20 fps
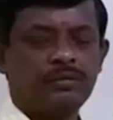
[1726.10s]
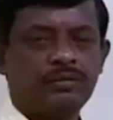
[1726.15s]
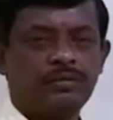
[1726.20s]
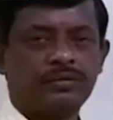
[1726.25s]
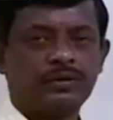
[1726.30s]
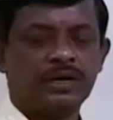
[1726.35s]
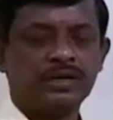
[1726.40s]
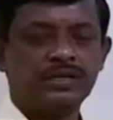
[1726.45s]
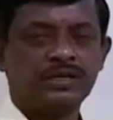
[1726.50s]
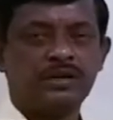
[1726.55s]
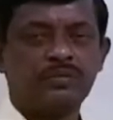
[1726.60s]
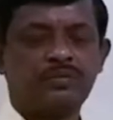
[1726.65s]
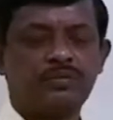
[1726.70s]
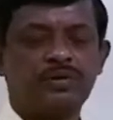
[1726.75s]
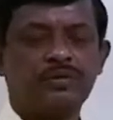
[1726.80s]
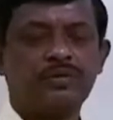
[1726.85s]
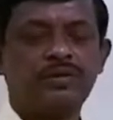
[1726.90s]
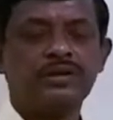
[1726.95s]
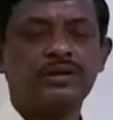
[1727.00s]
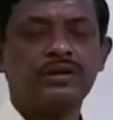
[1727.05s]
Conditional
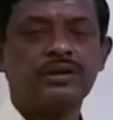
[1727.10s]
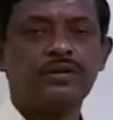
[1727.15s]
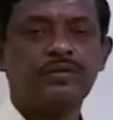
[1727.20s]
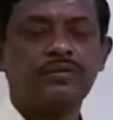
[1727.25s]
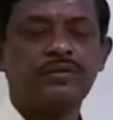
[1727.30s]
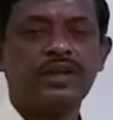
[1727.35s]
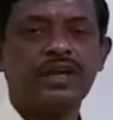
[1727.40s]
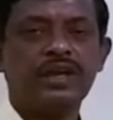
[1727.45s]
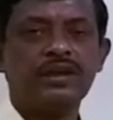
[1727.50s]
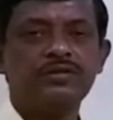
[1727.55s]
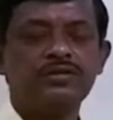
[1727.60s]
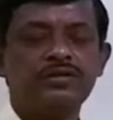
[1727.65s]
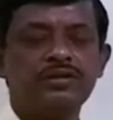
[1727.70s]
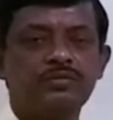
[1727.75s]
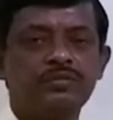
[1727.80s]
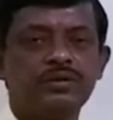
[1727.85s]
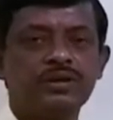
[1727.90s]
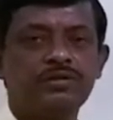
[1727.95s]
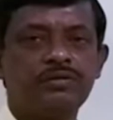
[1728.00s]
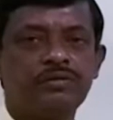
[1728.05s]
probability of A union
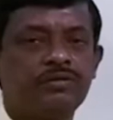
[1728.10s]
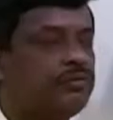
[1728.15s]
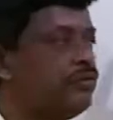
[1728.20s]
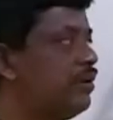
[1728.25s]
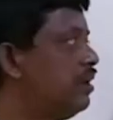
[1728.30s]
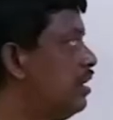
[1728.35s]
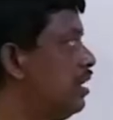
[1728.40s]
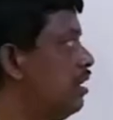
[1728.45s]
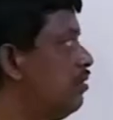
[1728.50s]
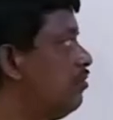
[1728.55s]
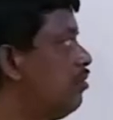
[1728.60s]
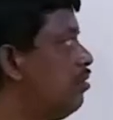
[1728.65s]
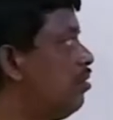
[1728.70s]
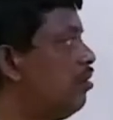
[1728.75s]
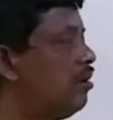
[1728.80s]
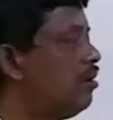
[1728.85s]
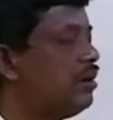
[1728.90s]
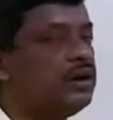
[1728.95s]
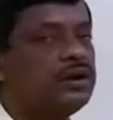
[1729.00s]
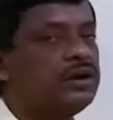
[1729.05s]
B when F
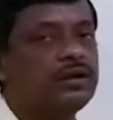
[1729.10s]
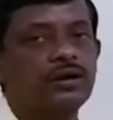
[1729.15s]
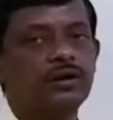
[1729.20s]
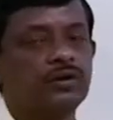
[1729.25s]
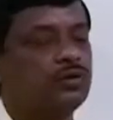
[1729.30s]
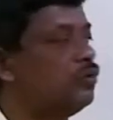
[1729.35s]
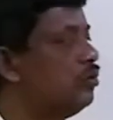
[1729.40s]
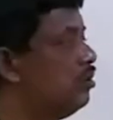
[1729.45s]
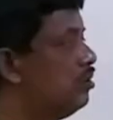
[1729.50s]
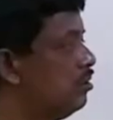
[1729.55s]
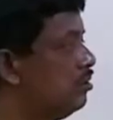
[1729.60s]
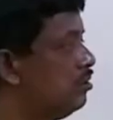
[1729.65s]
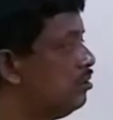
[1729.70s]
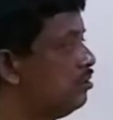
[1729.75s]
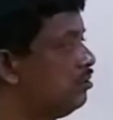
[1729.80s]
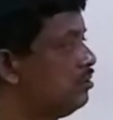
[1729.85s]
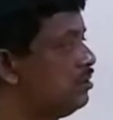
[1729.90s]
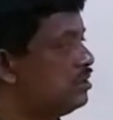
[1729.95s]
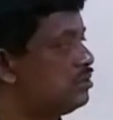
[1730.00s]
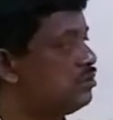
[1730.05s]
already occurred,
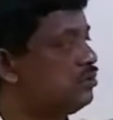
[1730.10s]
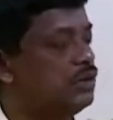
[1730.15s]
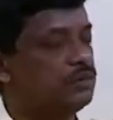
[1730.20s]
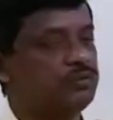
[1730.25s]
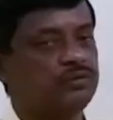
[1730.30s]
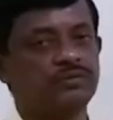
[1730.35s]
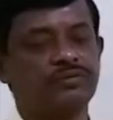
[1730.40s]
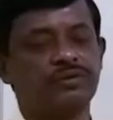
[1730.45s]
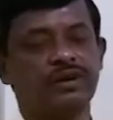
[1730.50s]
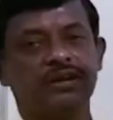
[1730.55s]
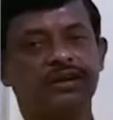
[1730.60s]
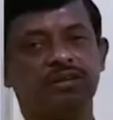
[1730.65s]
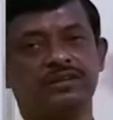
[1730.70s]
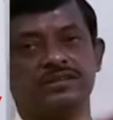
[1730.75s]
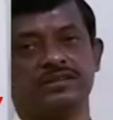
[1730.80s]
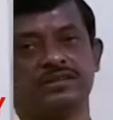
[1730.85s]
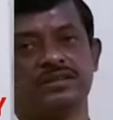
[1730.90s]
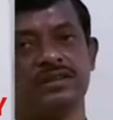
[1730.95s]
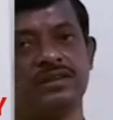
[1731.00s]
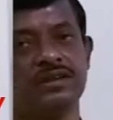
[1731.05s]
just we have to find
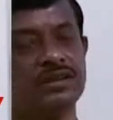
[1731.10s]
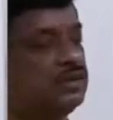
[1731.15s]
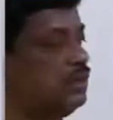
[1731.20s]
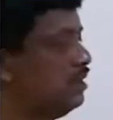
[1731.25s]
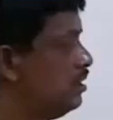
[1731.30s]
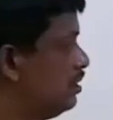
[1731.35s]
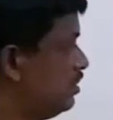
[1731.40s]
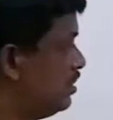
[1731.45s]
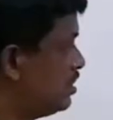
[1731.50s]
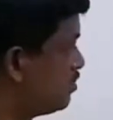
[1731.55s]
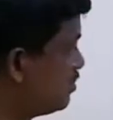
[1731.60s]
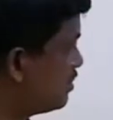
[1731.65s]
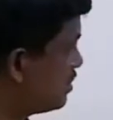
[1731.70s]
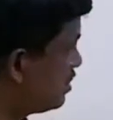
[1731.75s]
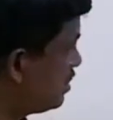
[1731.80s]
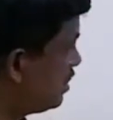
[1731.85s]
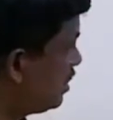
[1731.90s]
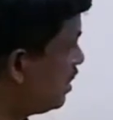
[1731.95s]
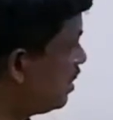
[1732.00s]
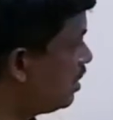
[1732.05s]
this. This
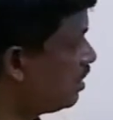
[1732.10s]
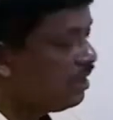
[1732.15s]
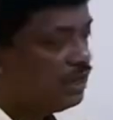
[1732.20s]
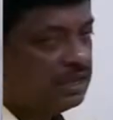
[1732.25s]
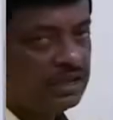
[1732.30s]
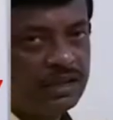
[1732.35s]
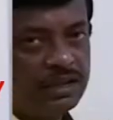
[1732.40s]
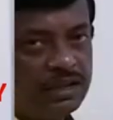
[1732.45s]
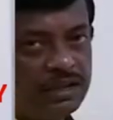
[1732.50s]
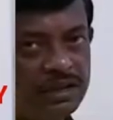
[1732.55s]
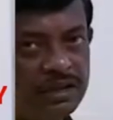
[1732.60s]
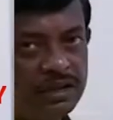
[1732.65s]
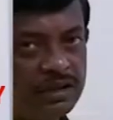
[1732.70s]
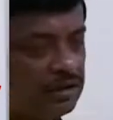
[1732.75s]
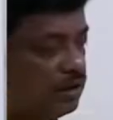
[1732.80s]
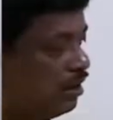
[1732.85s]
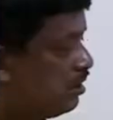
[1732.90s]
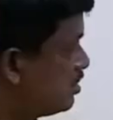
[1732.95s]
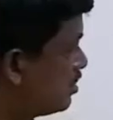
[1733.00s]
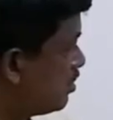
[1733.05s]
means A,
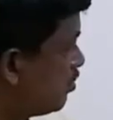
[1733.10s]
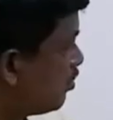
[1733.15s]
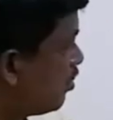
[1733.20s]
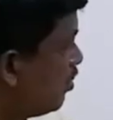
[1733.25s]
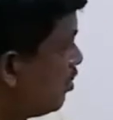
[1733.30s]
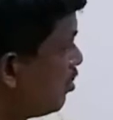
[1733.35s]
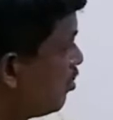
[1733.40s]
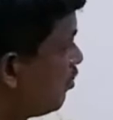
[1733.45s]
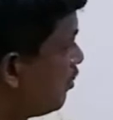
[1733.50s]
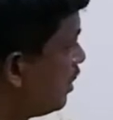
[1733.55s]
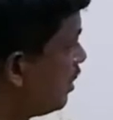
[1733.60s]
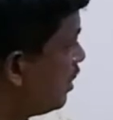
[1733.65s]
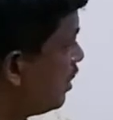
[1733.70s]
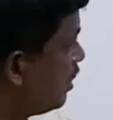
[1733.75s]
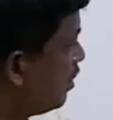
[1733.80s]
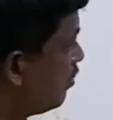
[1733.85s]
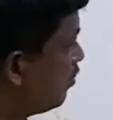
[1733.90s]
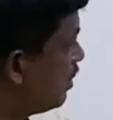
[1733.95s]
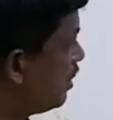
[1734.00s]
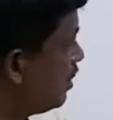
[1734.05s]
conditional probability of
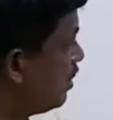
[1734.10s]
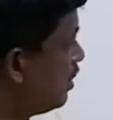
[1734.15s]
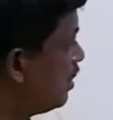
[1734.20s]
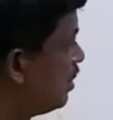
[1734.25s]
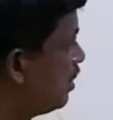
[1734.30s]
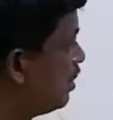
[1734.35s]
A by